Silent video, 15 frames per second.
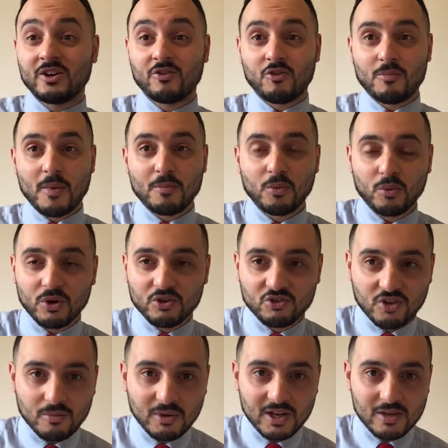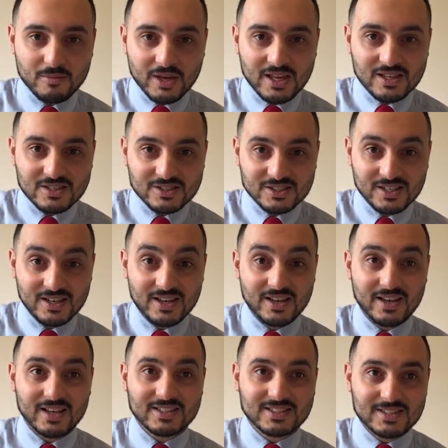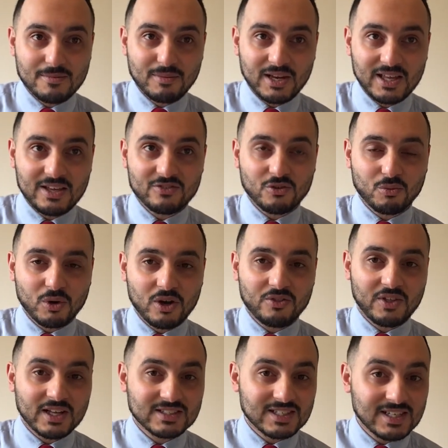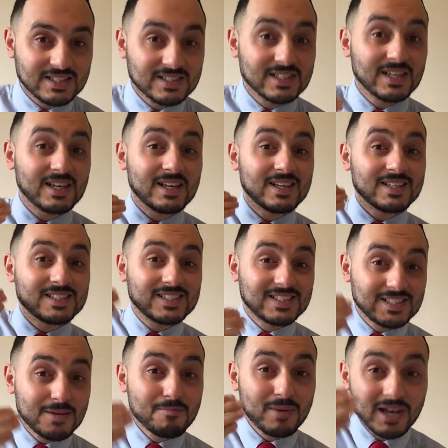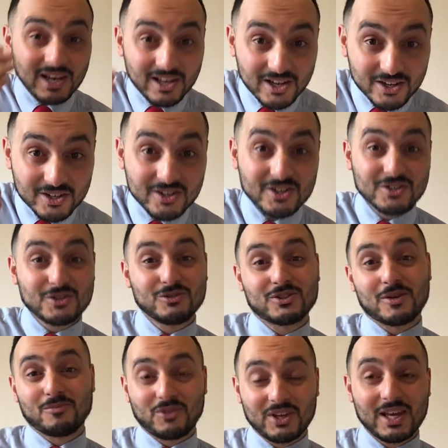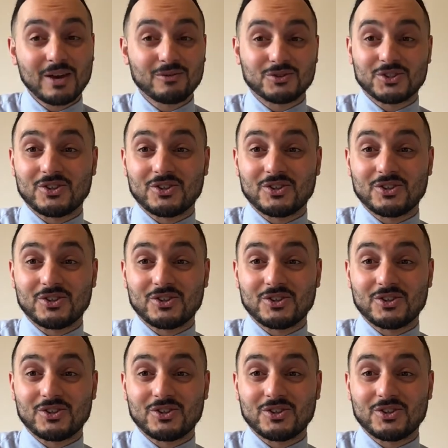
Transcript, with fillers: Remember what a simile means? A simile is a word that is similar to something else.